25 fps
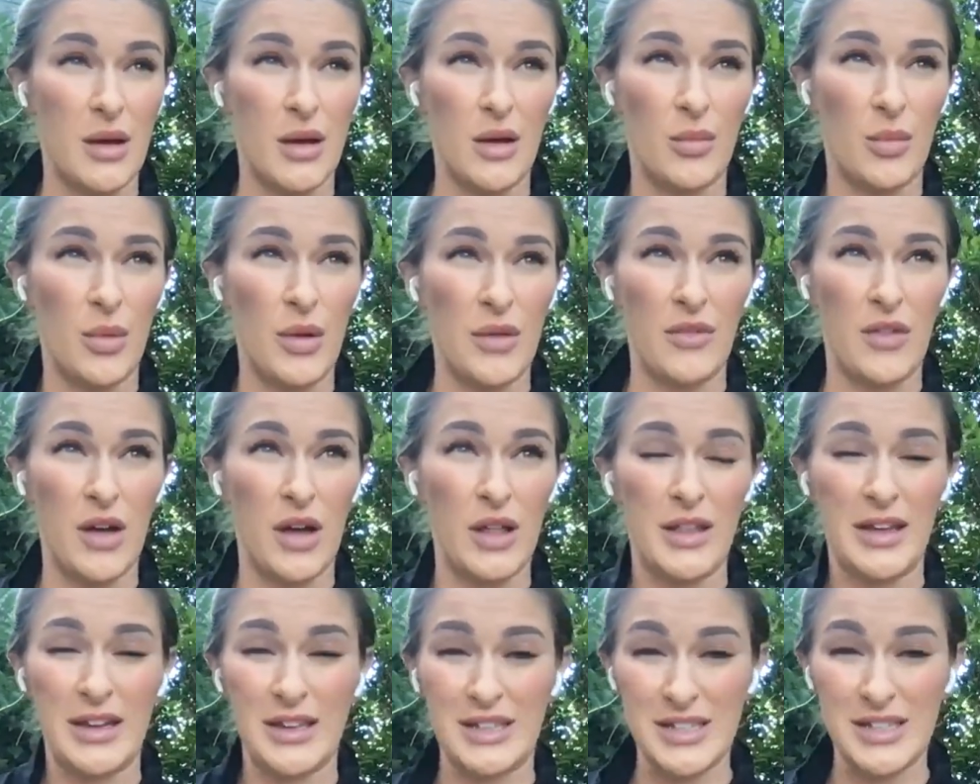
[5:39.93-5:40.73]
We've
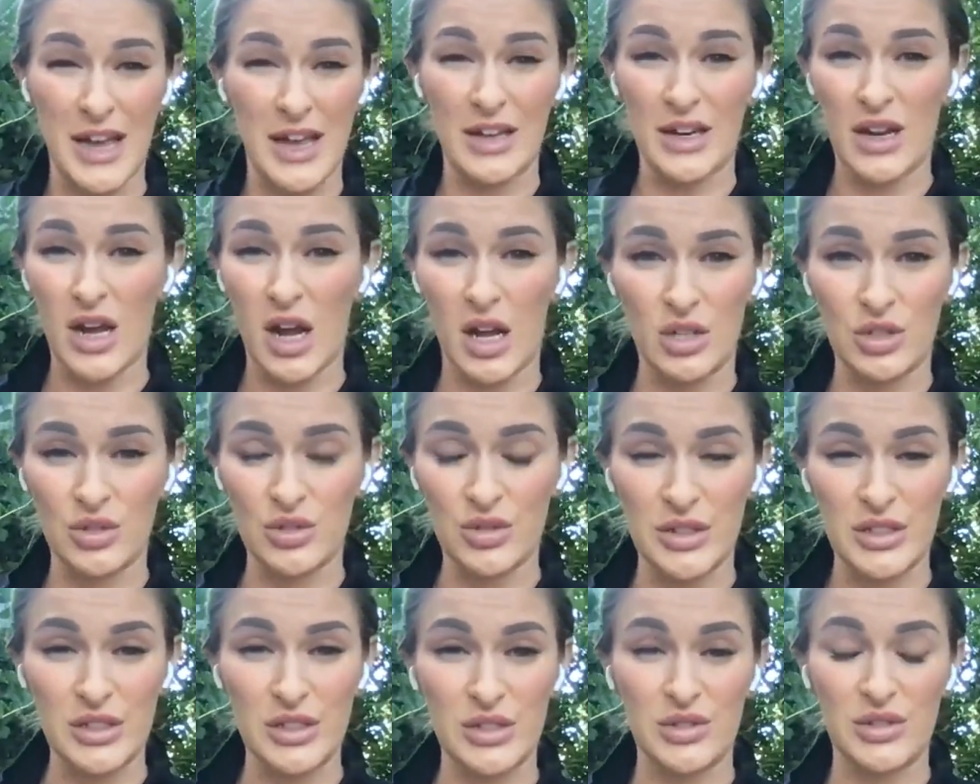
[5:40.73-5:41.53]
got like 10
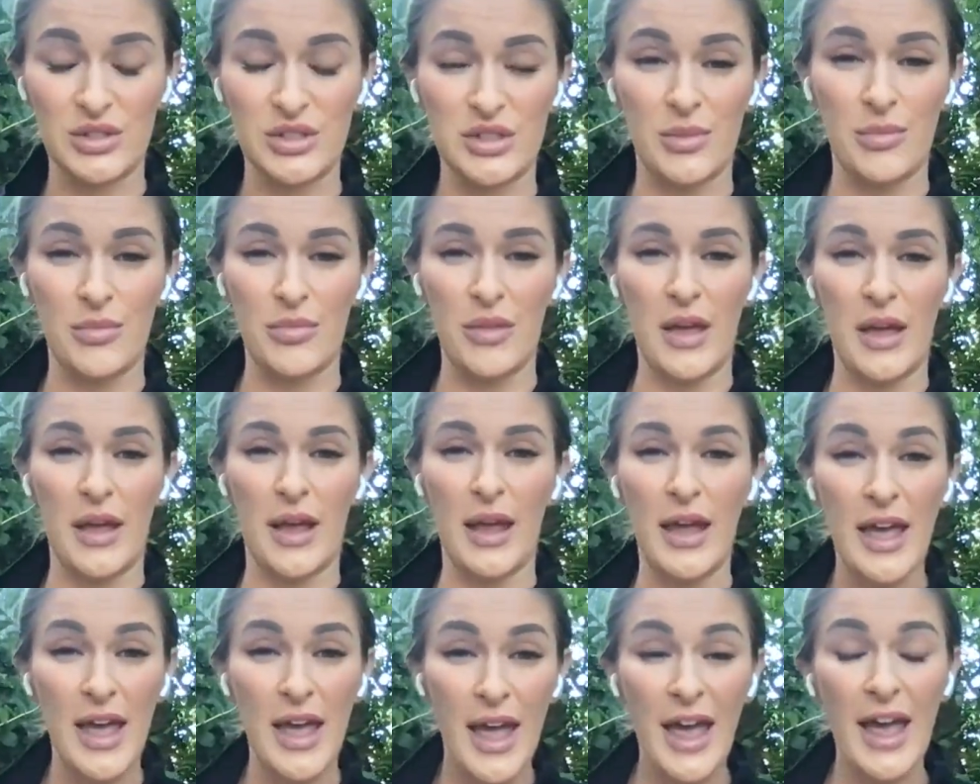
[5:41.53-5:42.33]
countries or something,
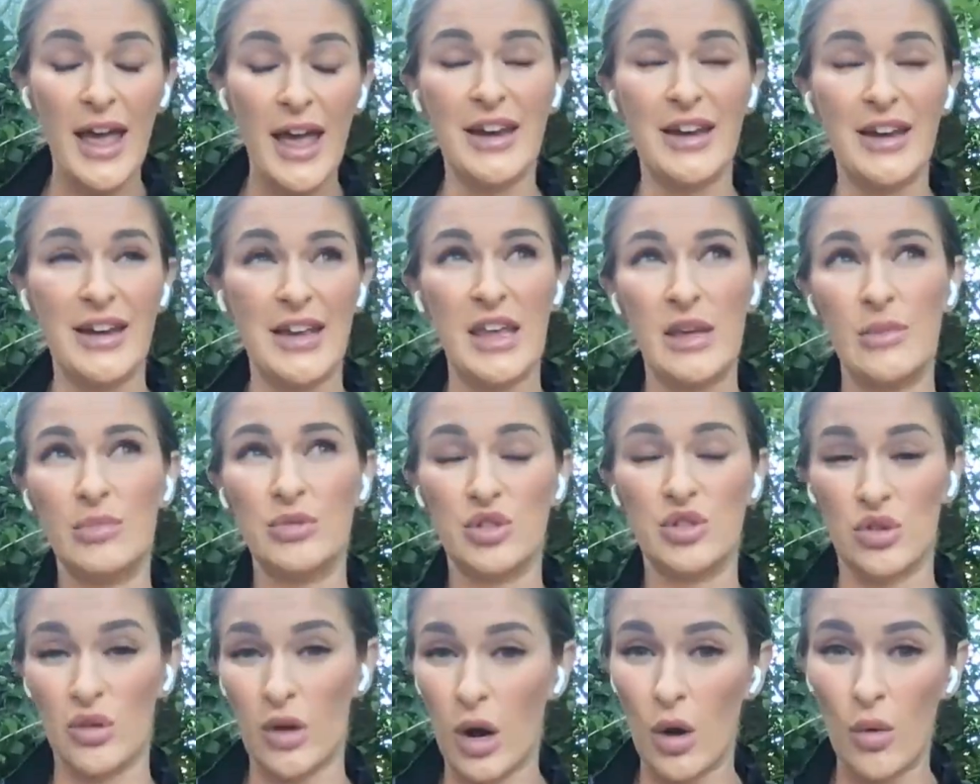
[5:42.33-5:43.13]
and it keeps
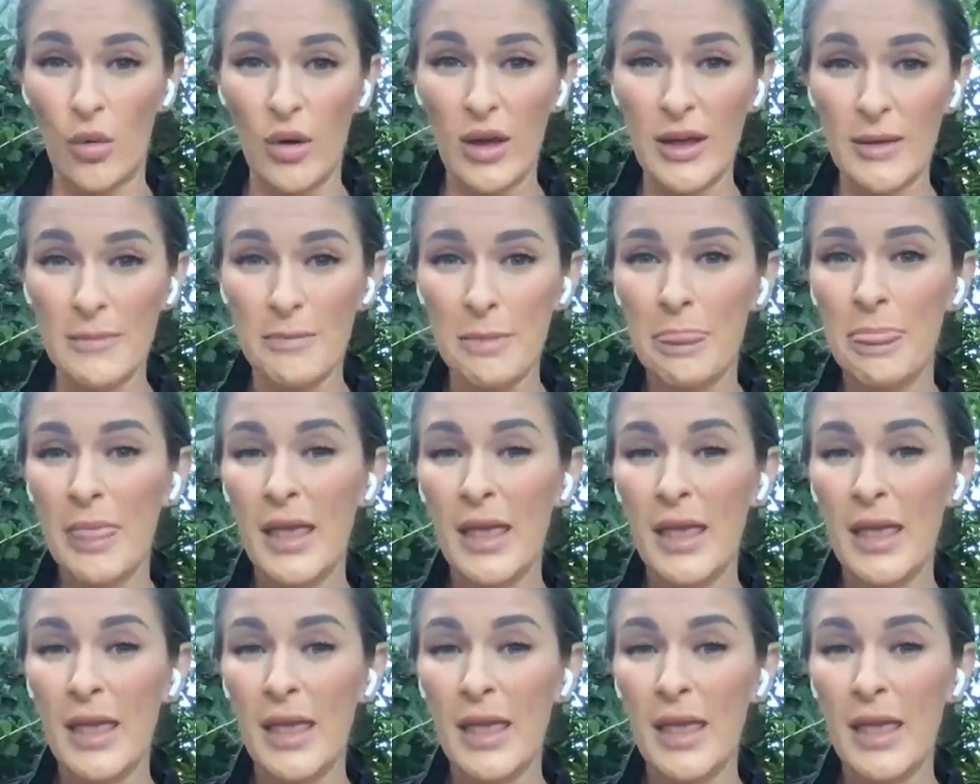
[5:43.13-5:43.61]
growing.